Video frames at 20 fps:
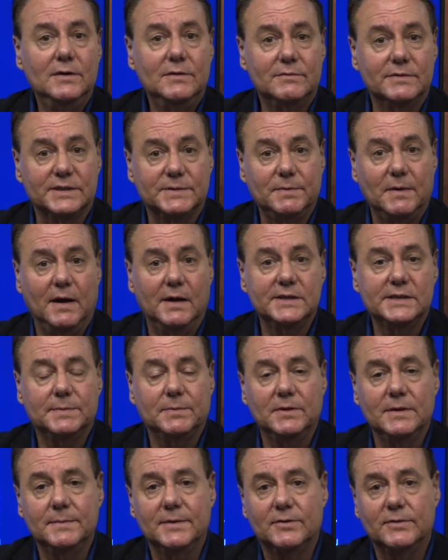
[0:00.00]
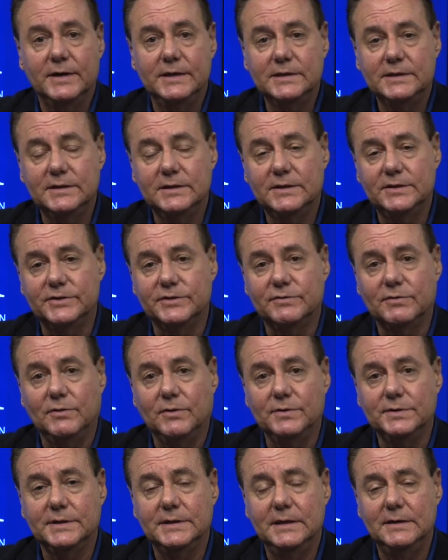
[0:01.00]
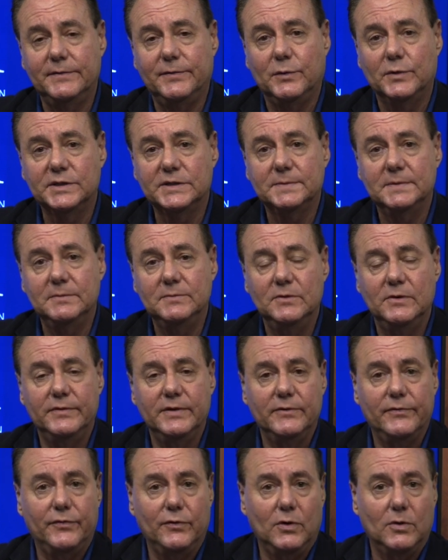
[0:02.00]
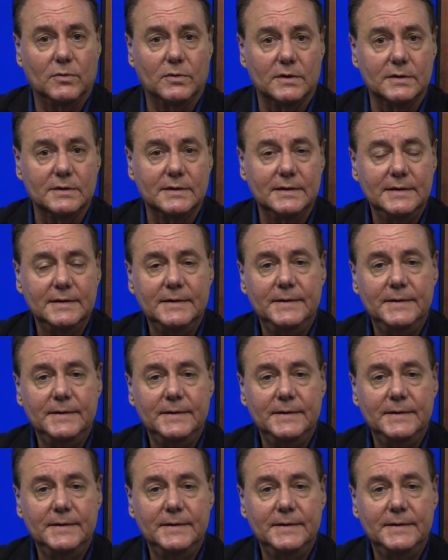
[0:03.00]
responsible immigration controls and enforcement moving forward.